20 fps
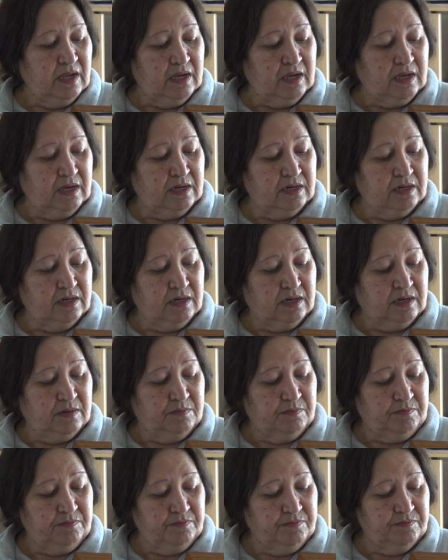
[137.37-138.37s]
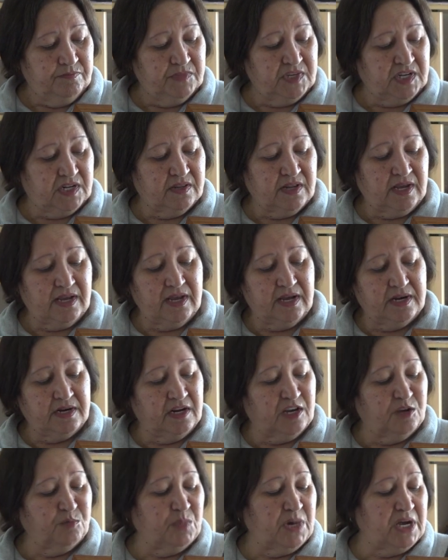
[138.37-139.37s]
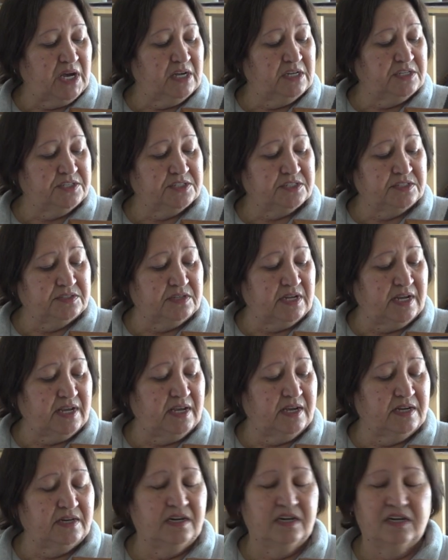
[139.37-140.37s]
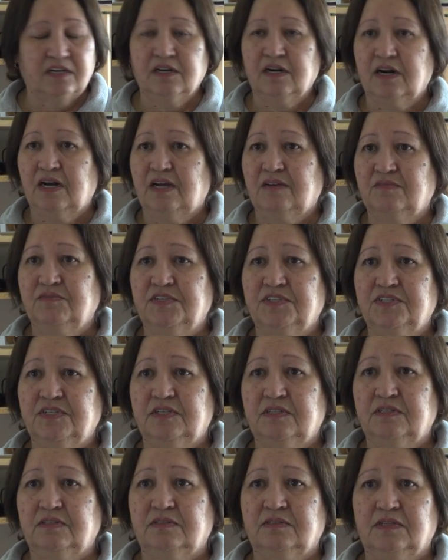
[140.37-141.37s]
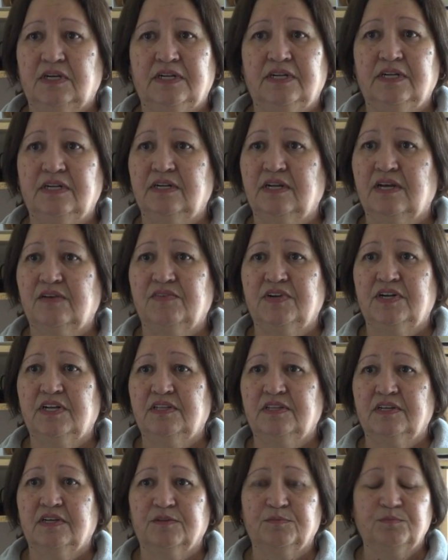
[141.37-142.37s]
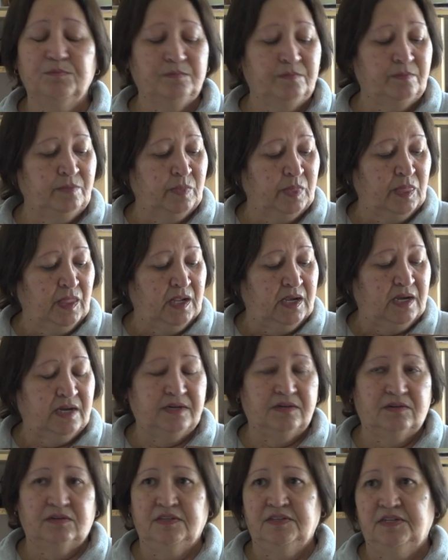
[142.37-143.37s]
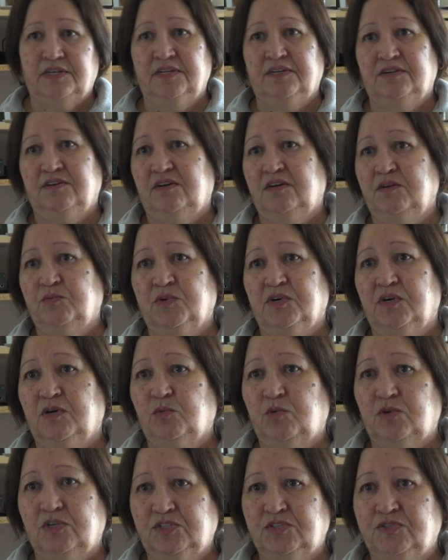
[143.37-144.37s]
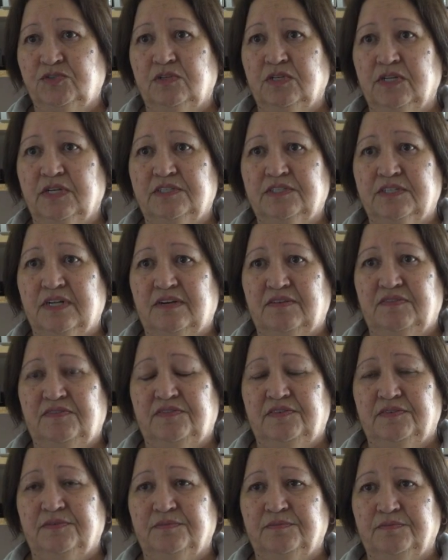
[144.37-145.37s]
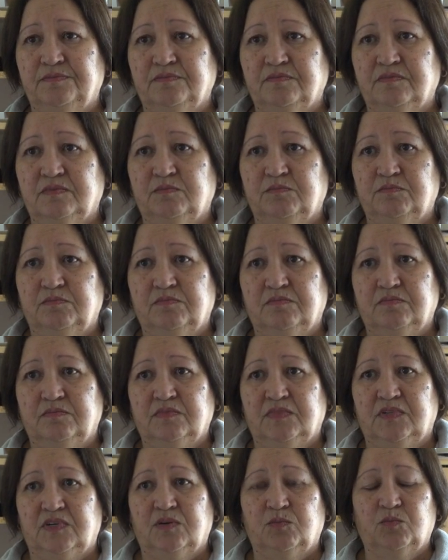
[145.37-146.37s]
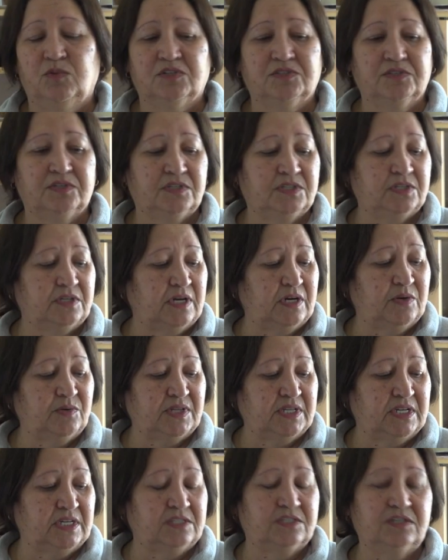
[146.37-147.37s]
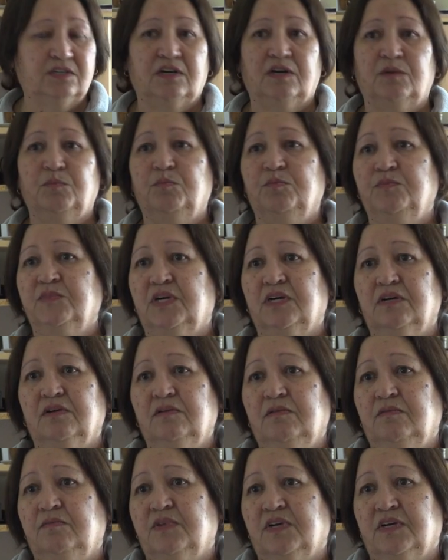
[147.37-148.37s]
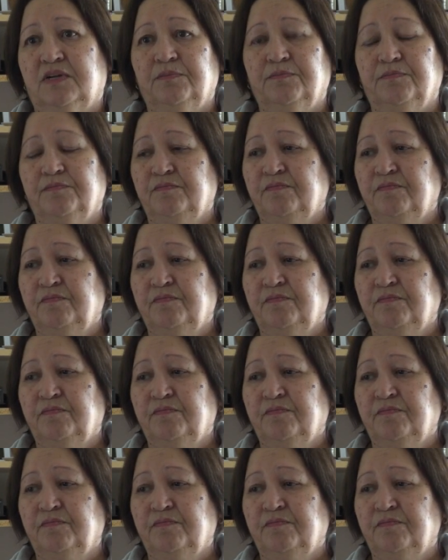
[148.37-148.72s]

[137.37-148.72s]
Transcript: And, you know, they had no masks, they had no gloves. They didn't have anything. And neither did I when I washed all their stuff. But I wasn't to know at that time, you know, that